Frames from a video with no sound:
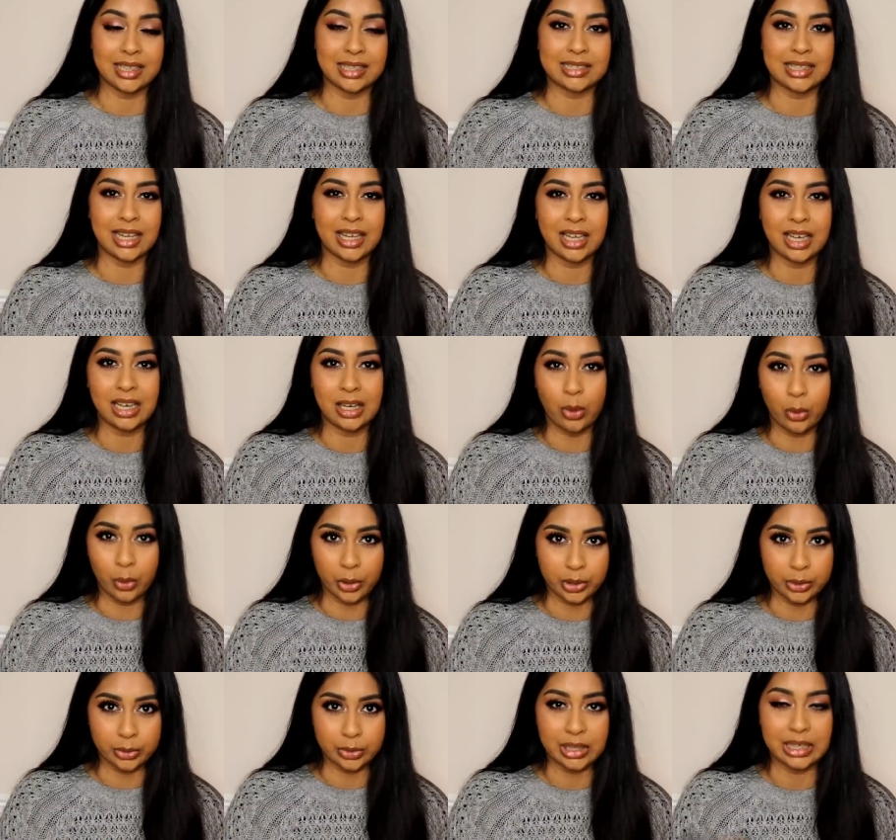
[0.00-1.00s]
It's like an
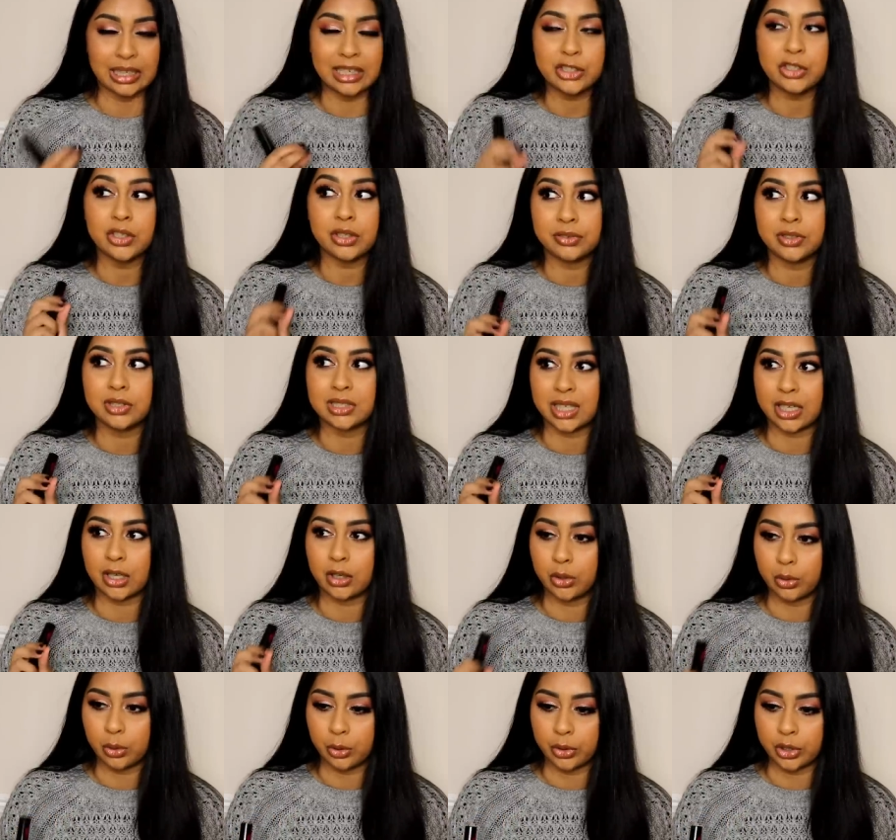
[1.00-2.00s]
oil. It literally feels like
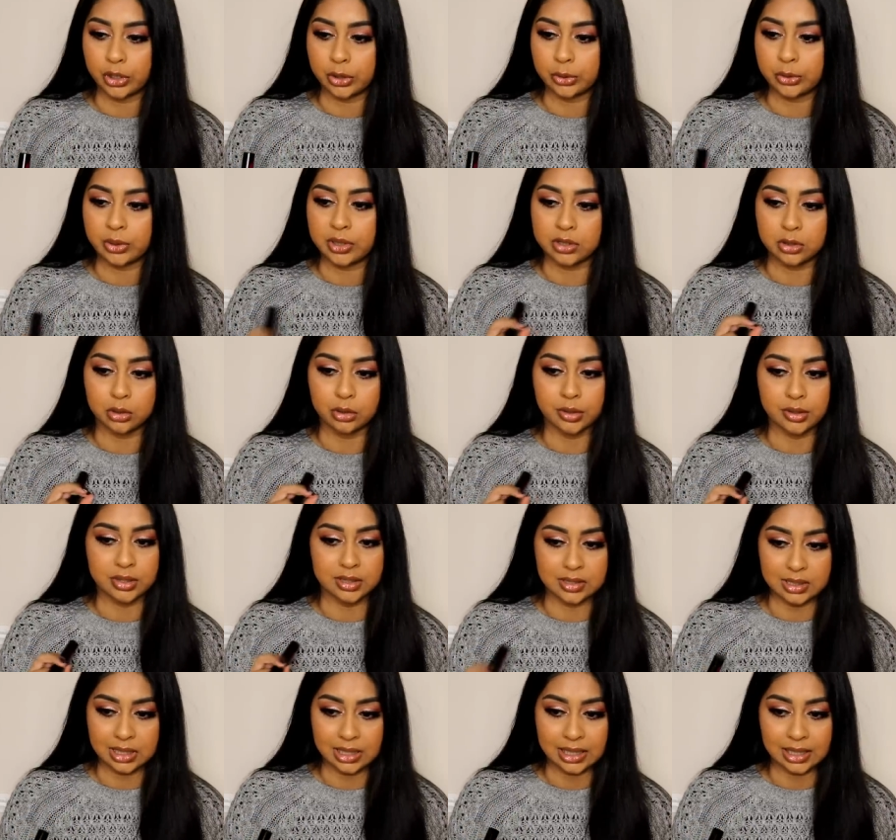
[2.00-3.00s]
an oil. It's not
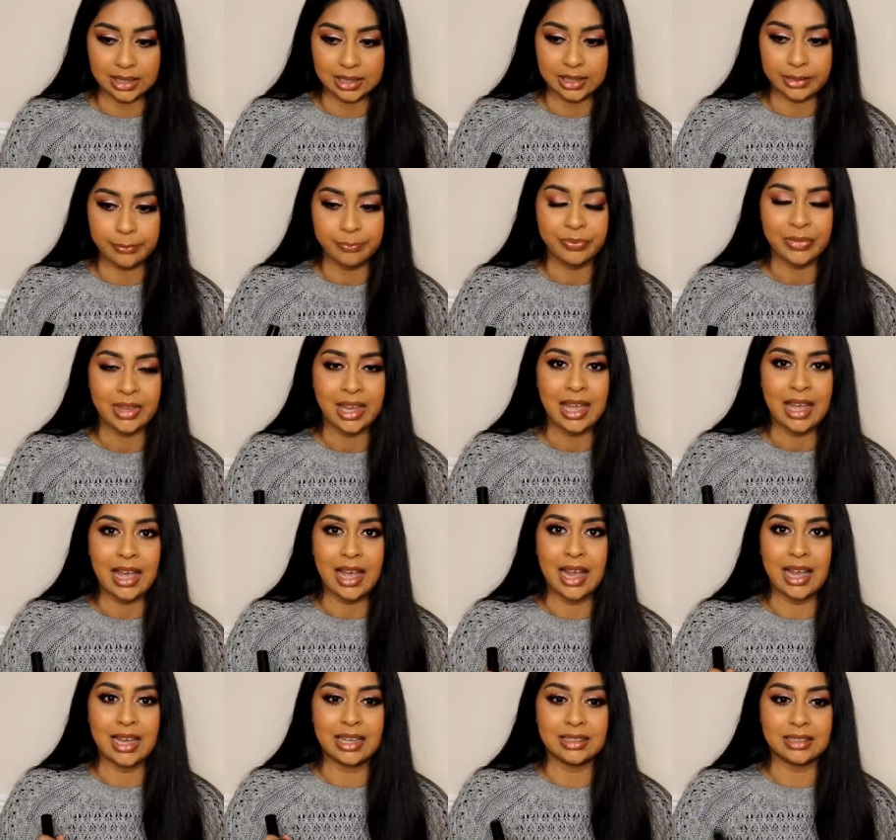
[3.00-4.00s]
sticky.
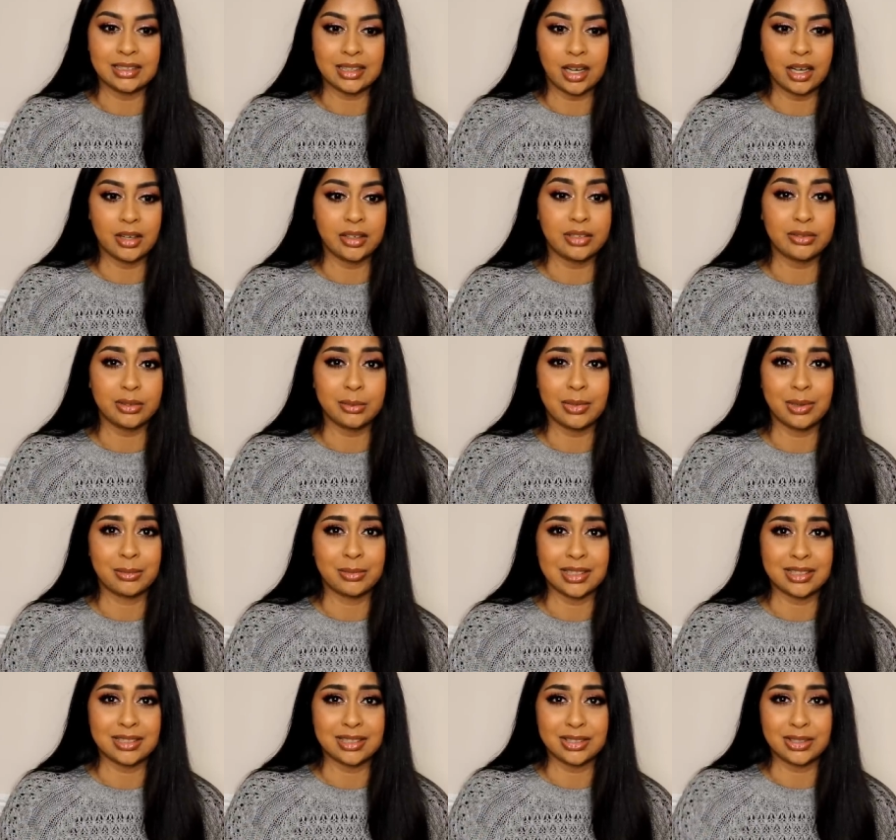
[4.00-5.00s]
And I even made
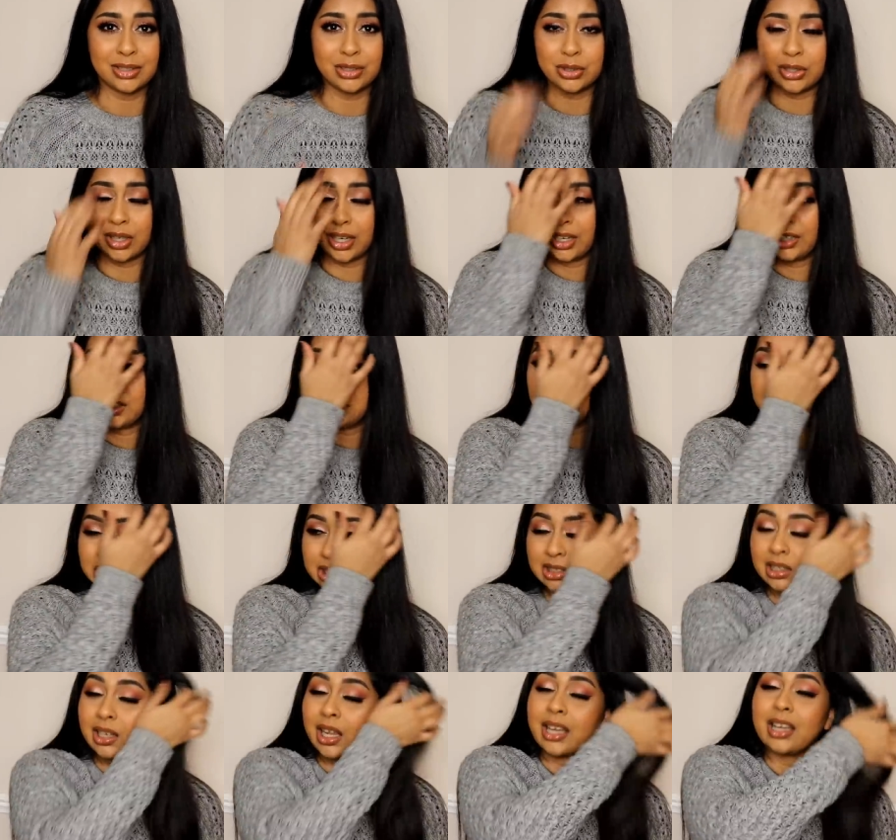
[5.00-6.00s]
my sister try and
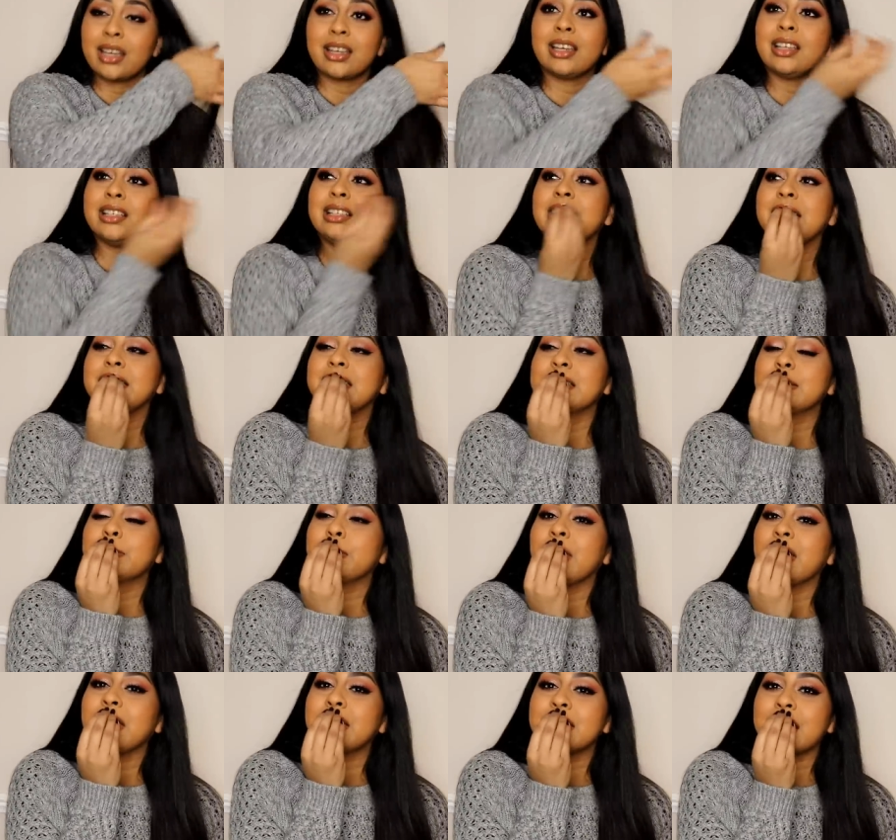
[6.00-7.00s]
she, like it, it just
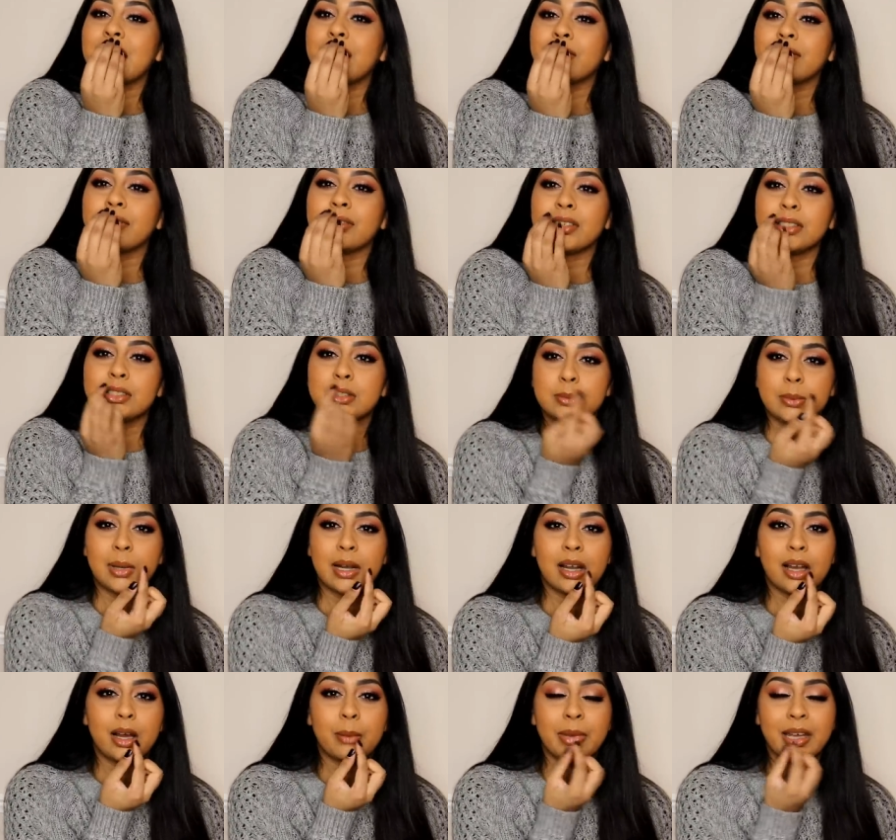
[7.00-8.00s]
makes everything
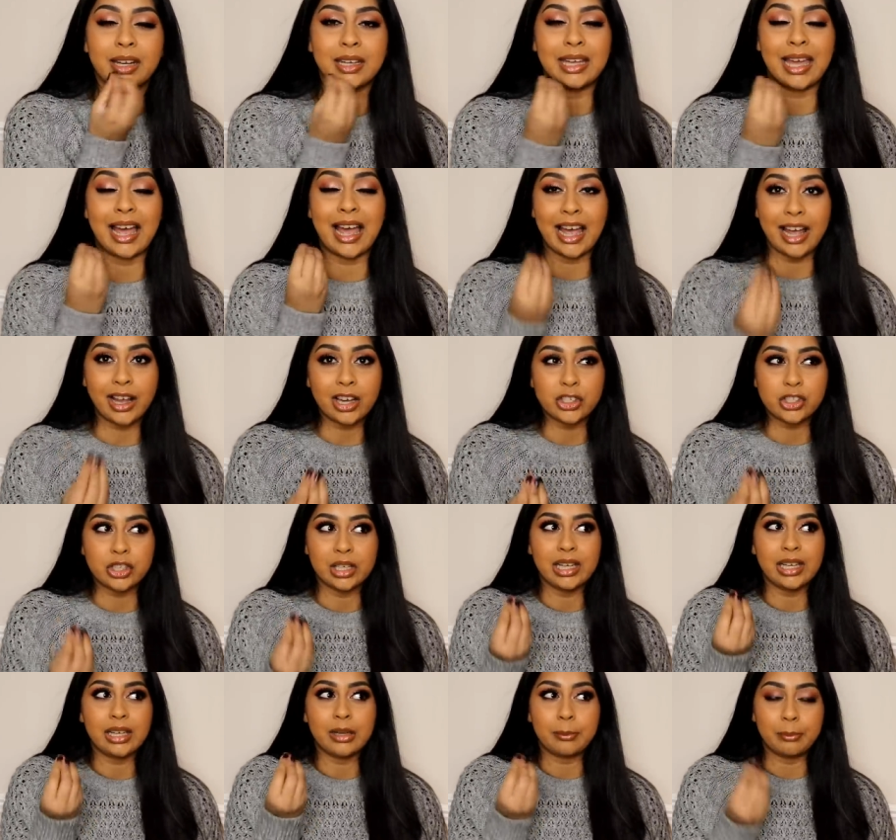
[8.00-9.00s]
swell up and it
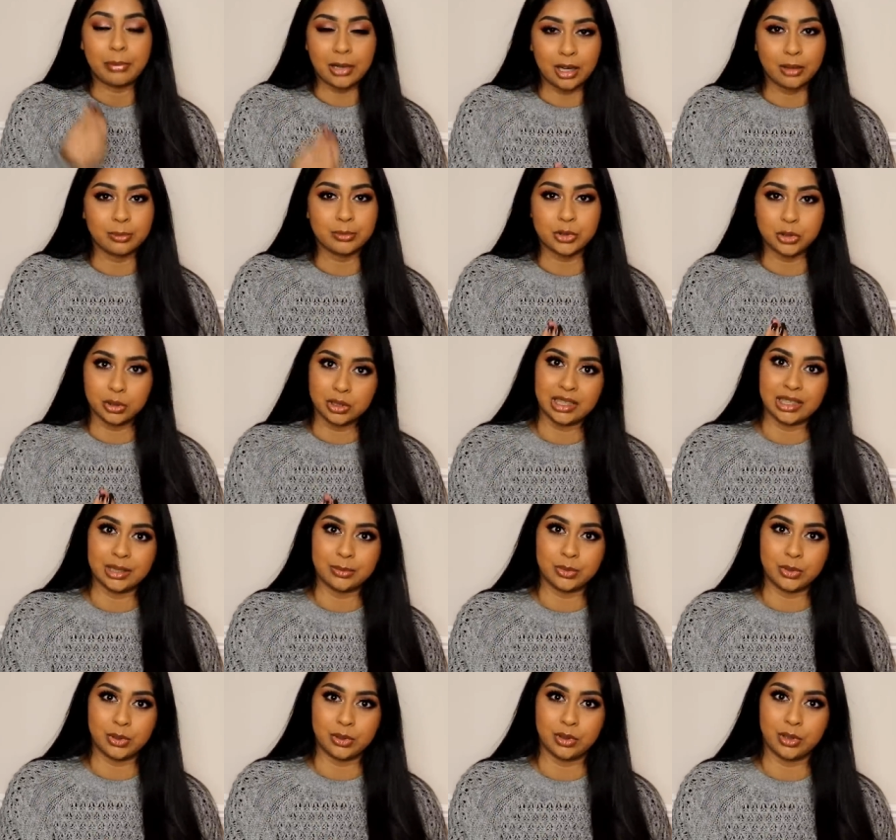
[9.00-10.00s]
actually plumps your
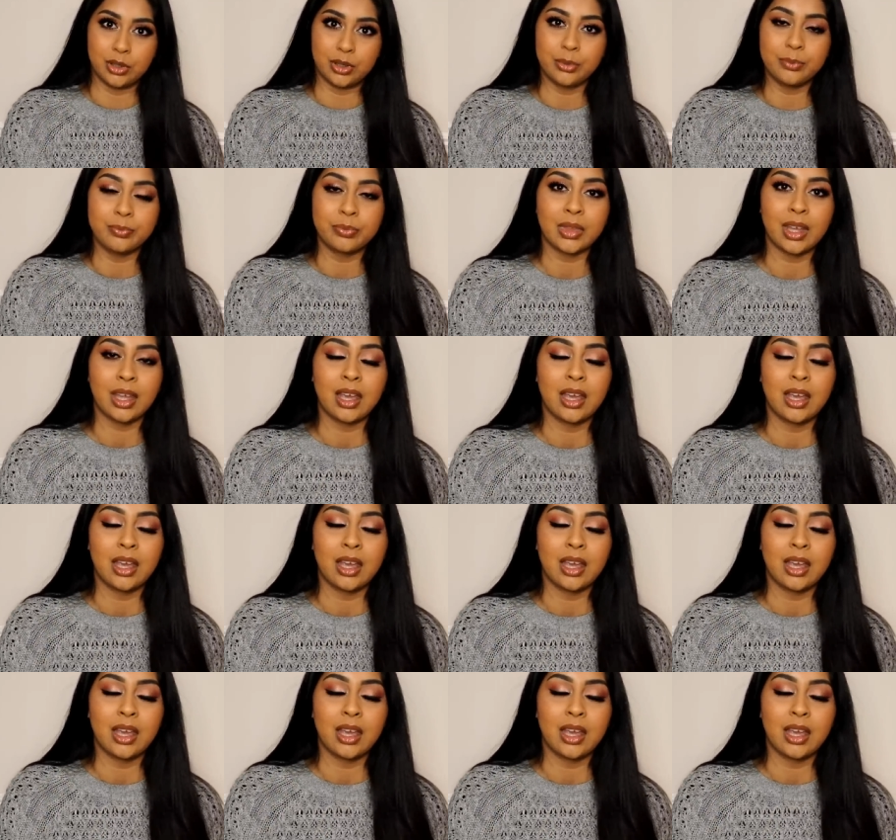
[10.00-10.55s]
lips, you know?